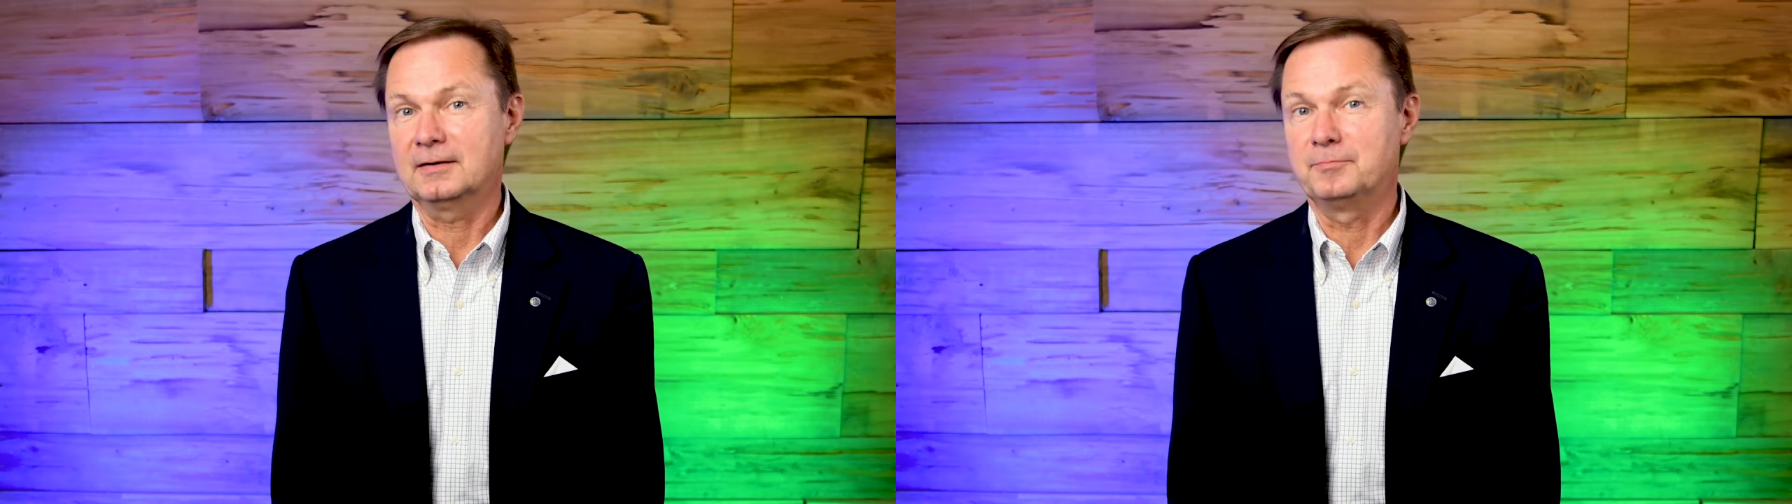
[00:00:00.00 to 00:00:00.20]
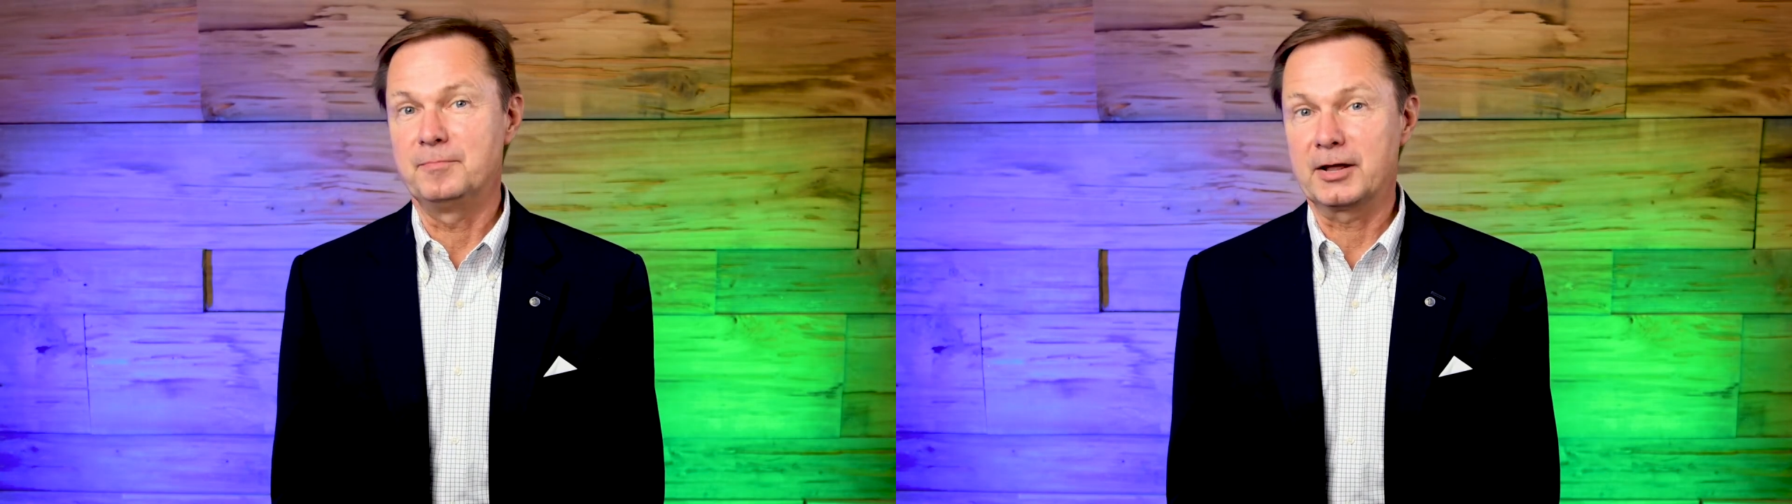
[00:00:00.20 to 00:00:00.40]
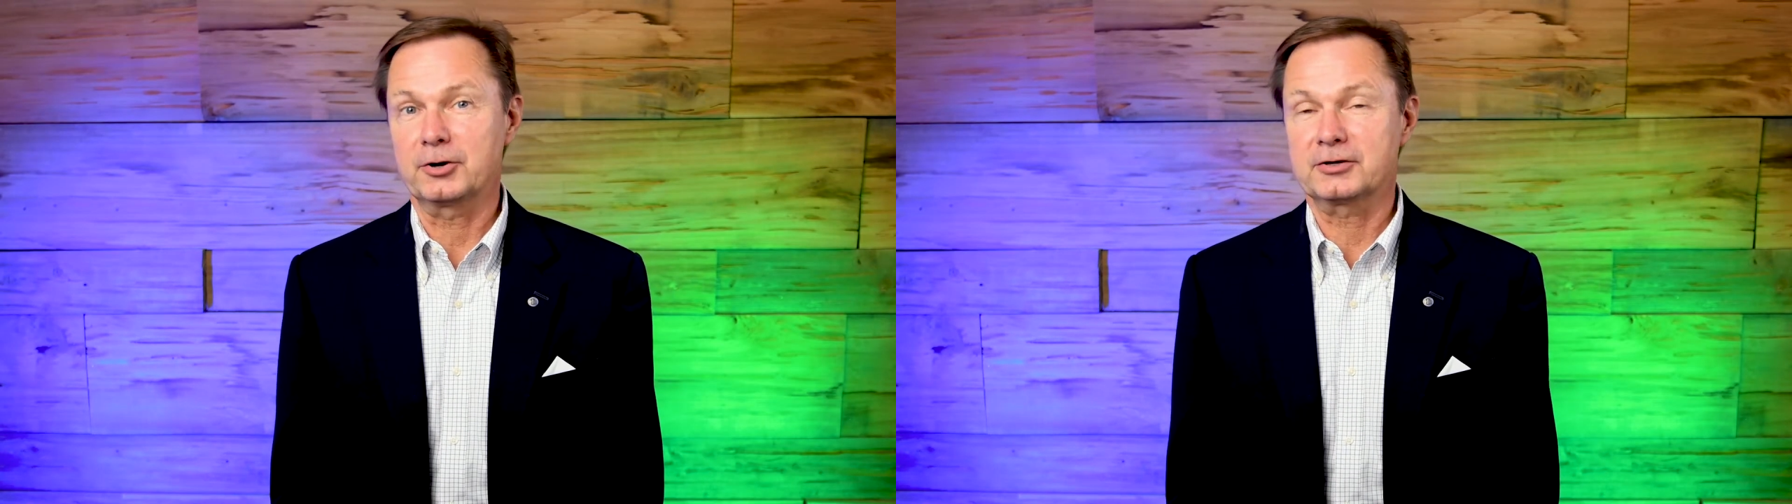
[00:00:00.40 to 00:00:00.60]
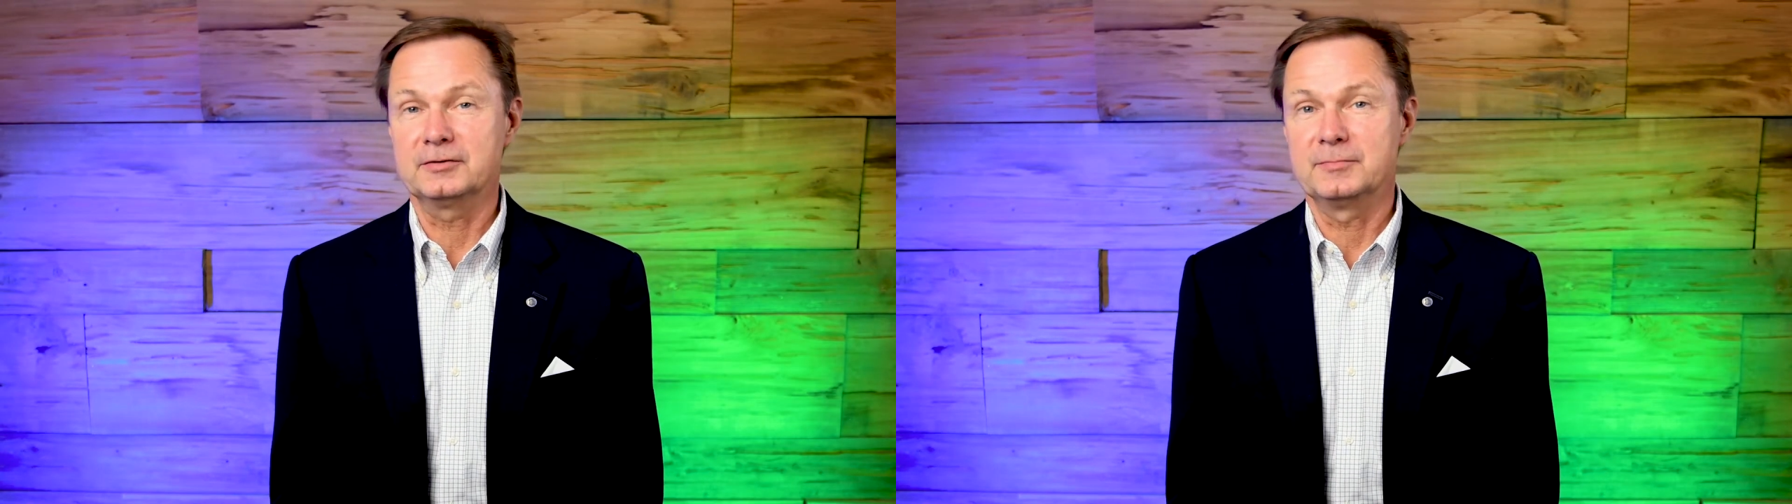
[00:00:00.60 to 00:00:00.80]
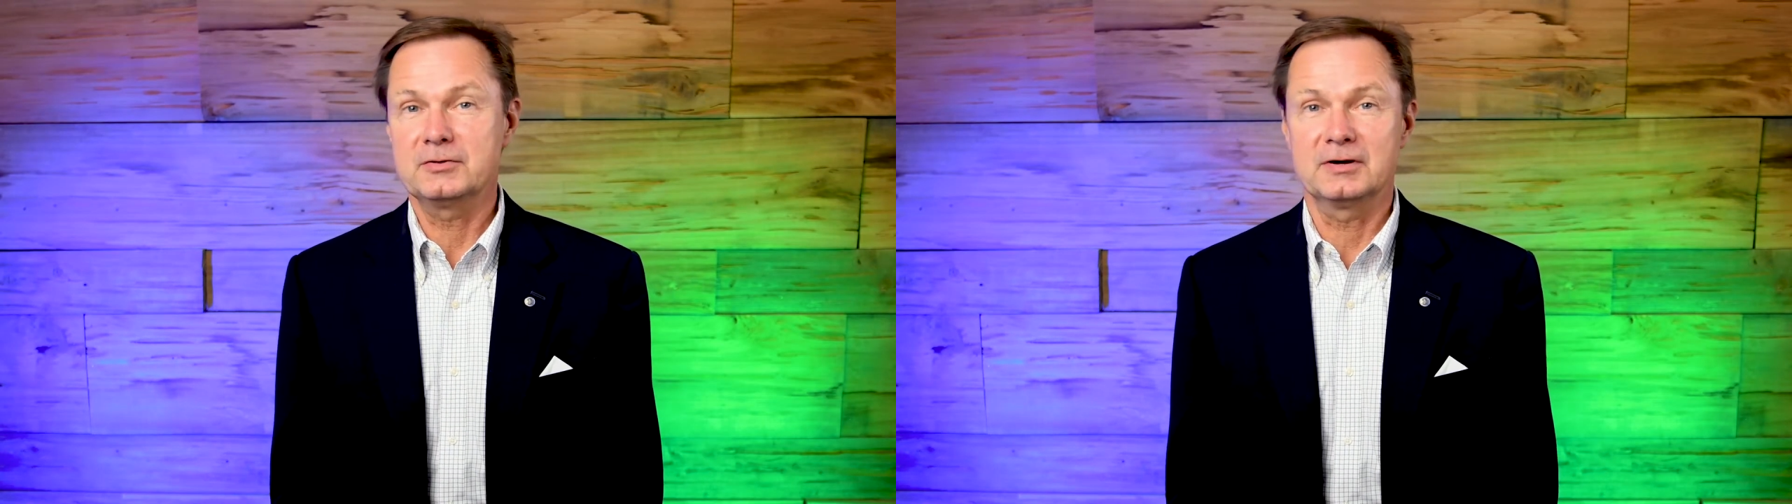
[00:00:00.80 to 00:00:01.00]
a better
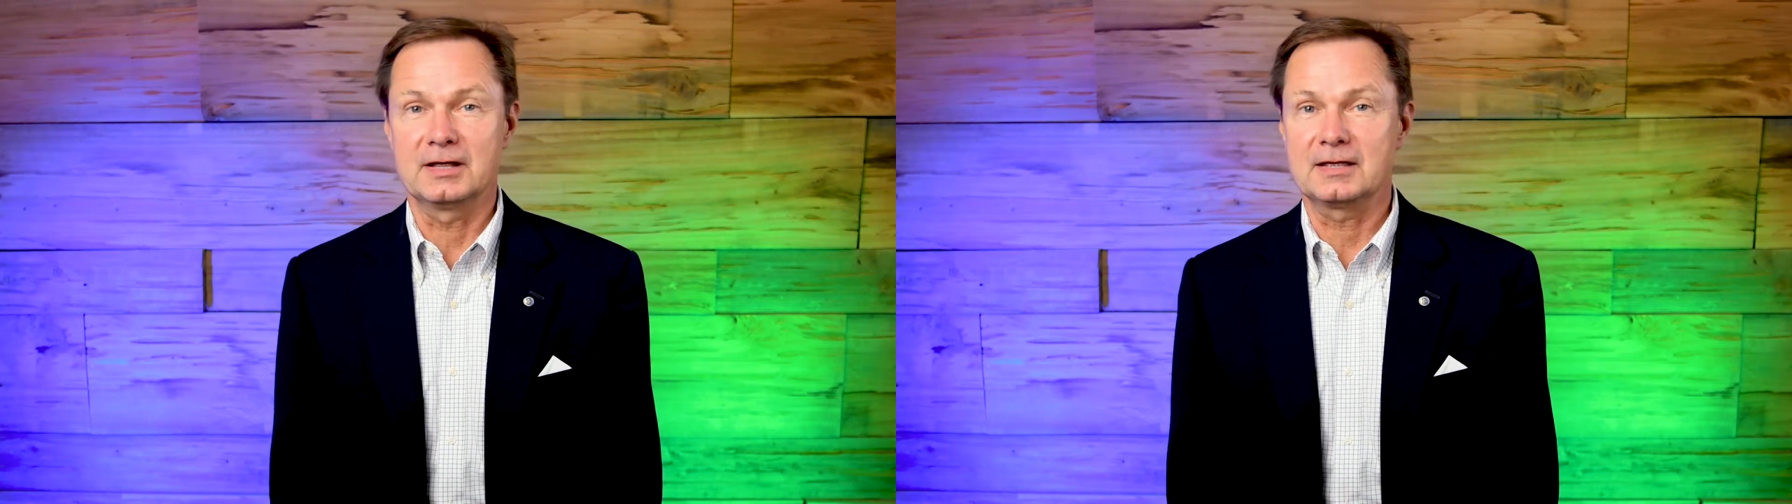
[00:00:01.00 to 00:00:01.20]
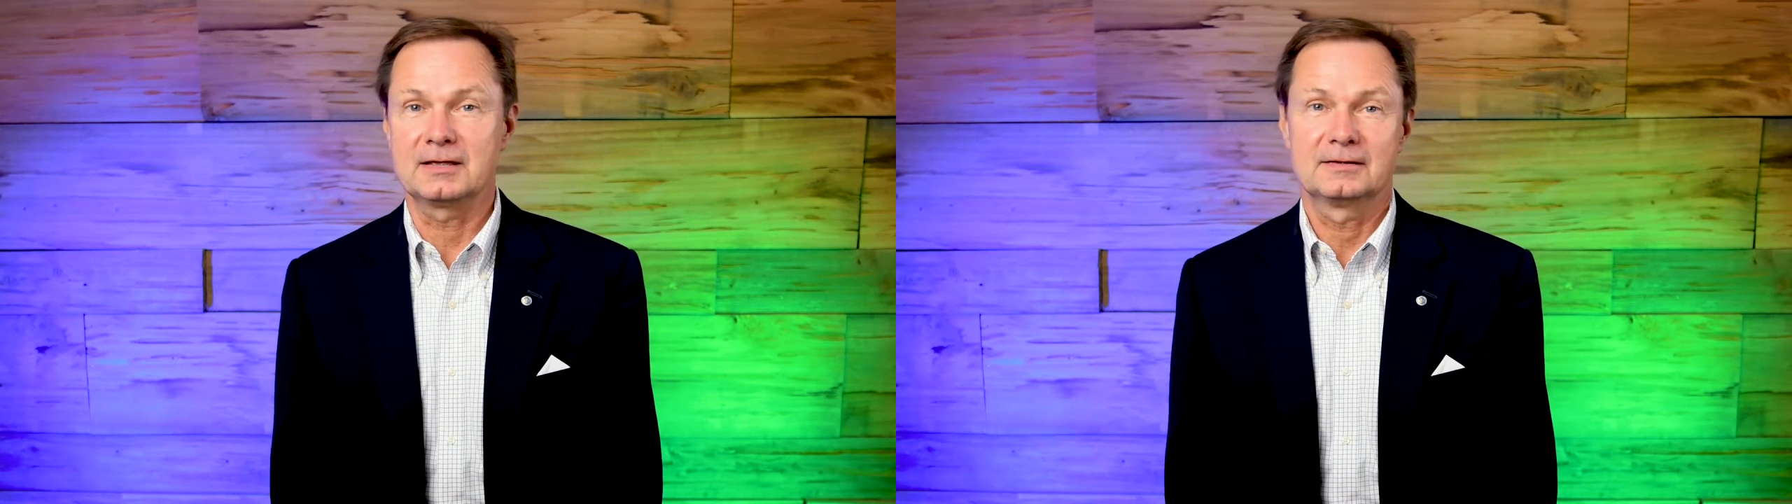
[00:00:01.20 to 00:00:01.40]
community.